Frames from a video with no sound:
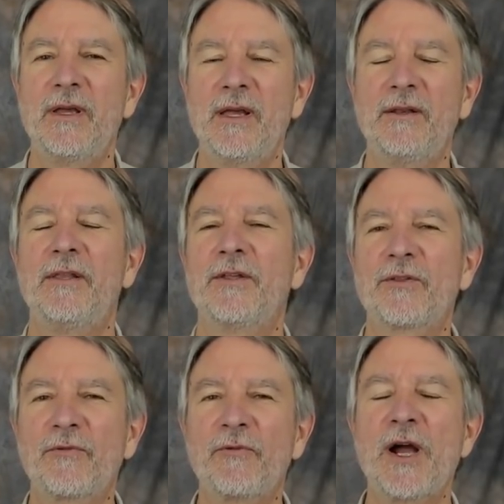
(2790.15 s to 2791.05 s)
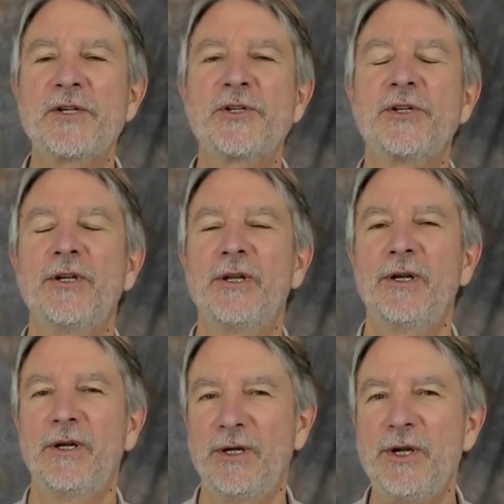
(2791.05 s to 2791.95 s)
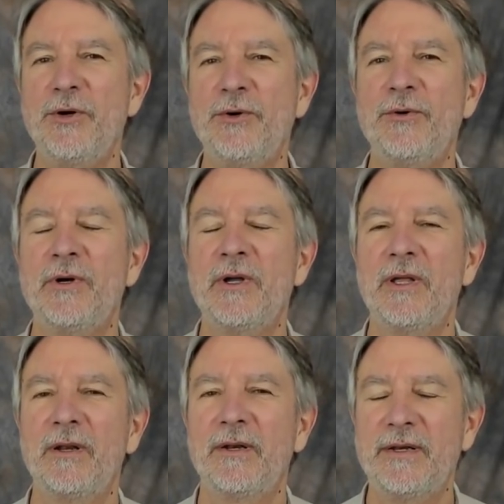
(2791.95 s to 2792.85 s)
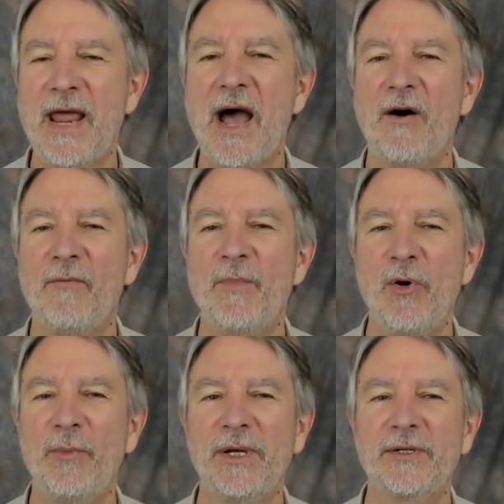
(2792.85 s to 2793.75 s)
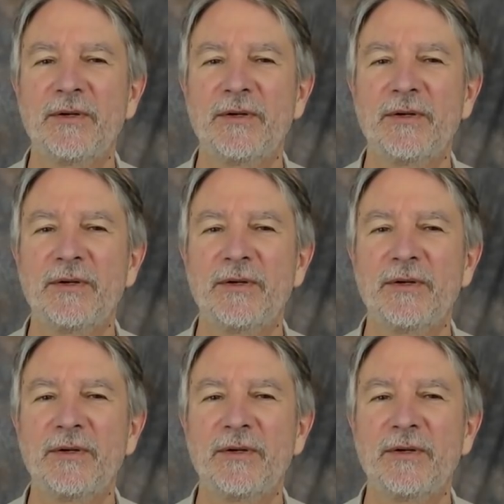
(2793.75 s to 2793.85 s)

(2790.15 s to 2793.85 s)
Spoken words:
in this fresh, new, now moment?